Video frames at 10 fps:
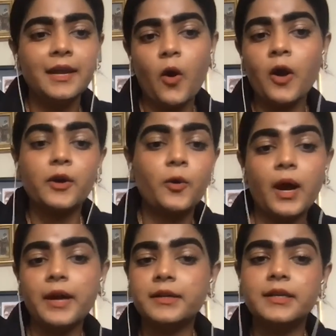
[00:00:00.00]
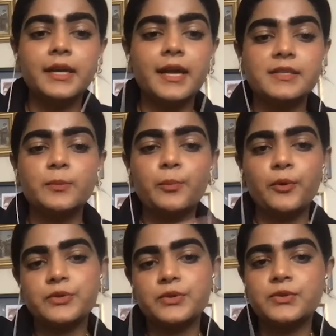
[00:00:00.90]
on a quieter day, as
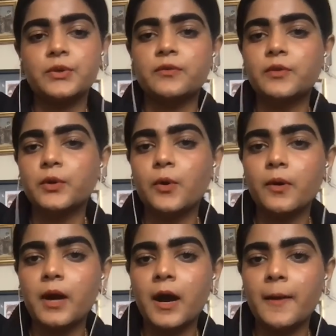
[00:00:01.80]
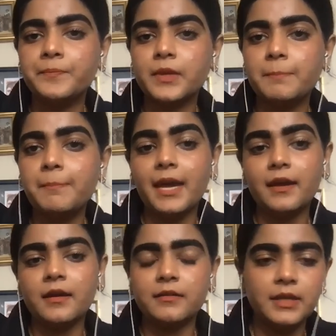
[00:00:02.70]
opposed to sort of make
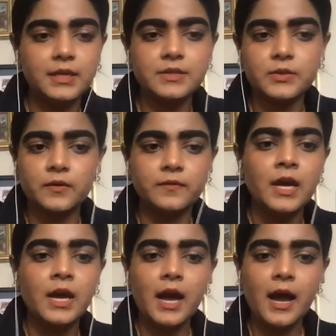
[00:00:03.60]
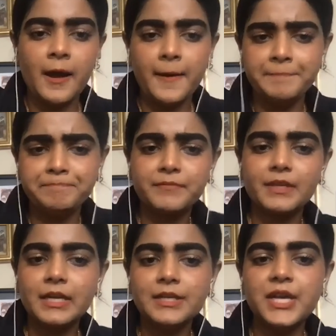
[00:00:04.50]
these sort of
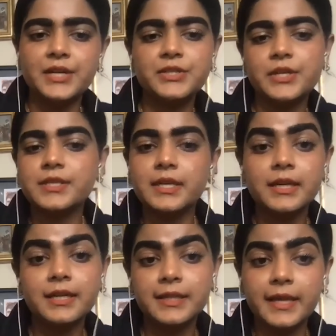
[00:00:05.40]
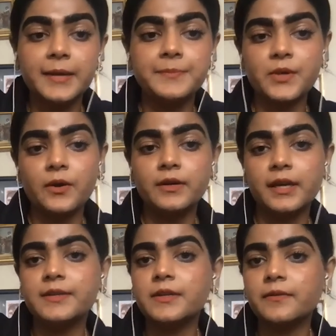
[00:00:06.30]
gestures and claims on
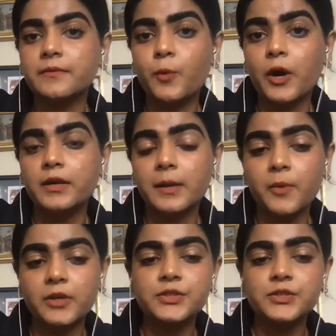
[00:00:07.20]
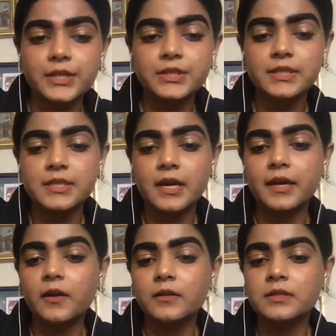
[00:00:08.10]
days of where demonstrations are
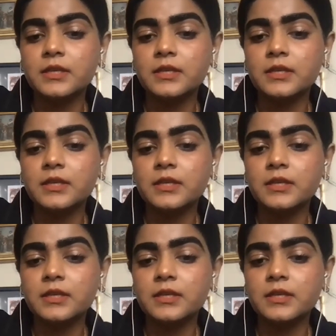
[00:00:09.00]
held.